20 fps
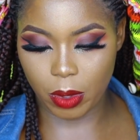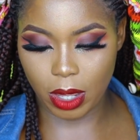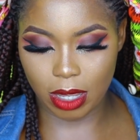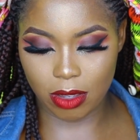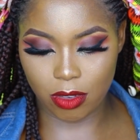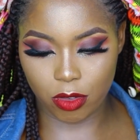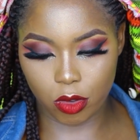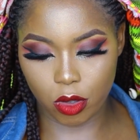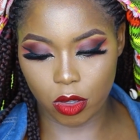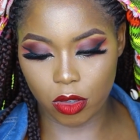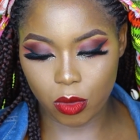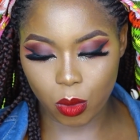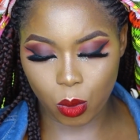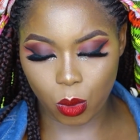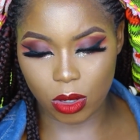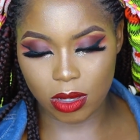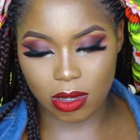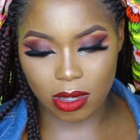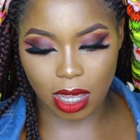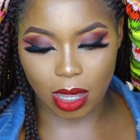That is just
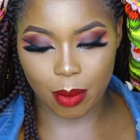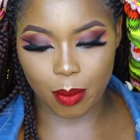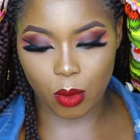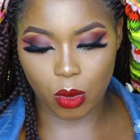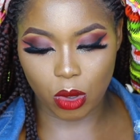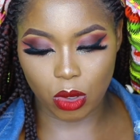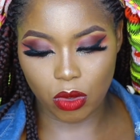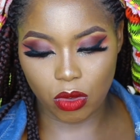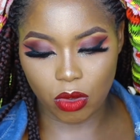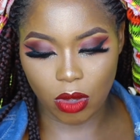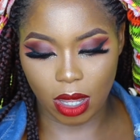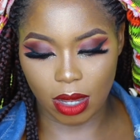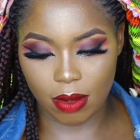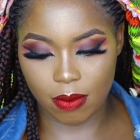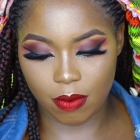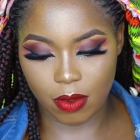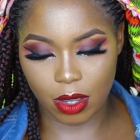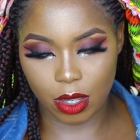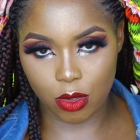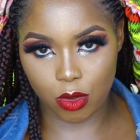what I'm going to
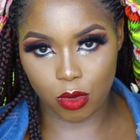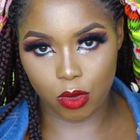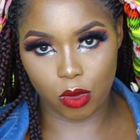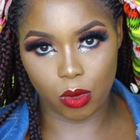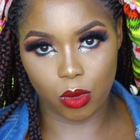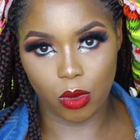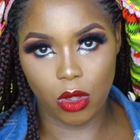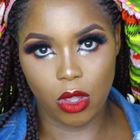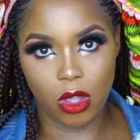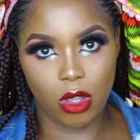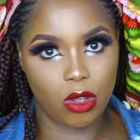advise you.